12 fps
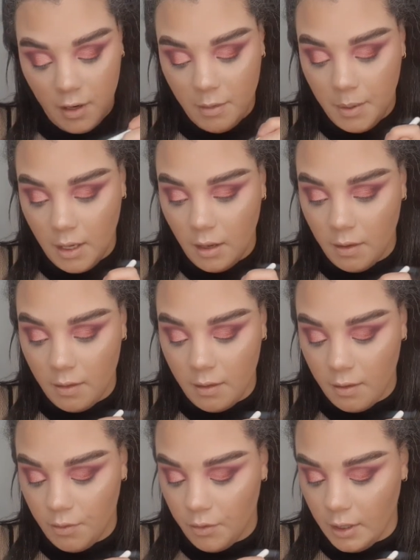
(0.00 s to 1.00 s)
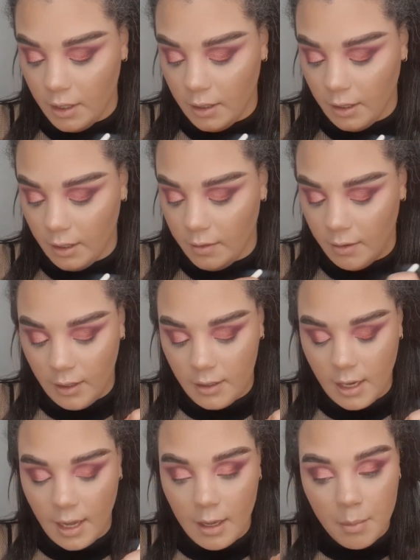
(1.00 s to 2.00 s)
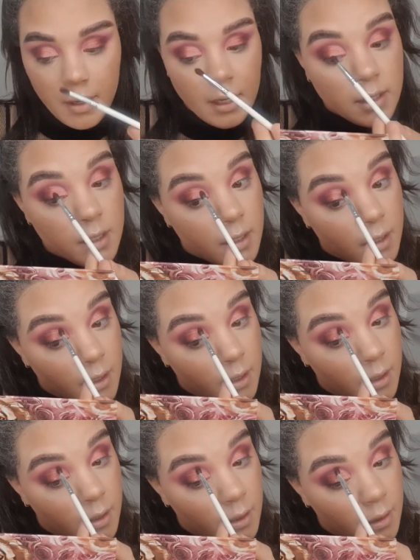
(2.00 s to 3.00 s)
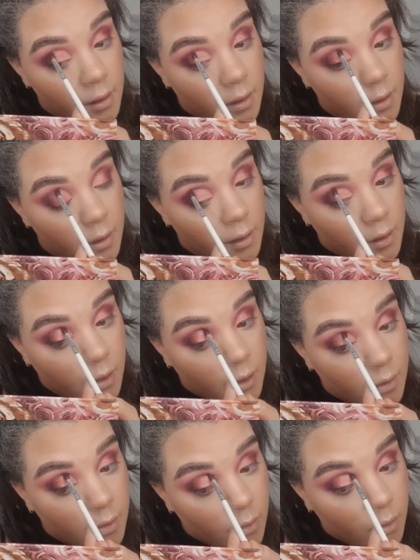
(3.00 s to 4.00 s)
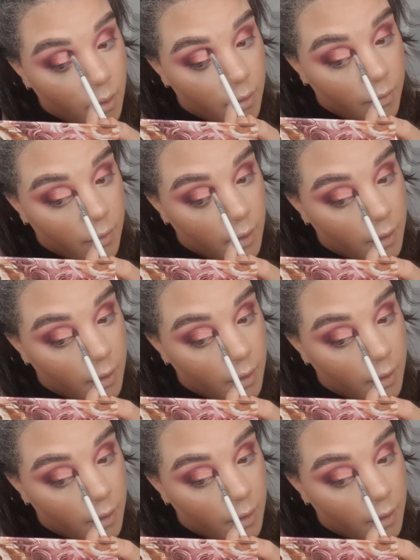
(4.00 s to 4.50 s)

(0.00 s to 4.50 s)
Because this is really nicely tapered, you can sort of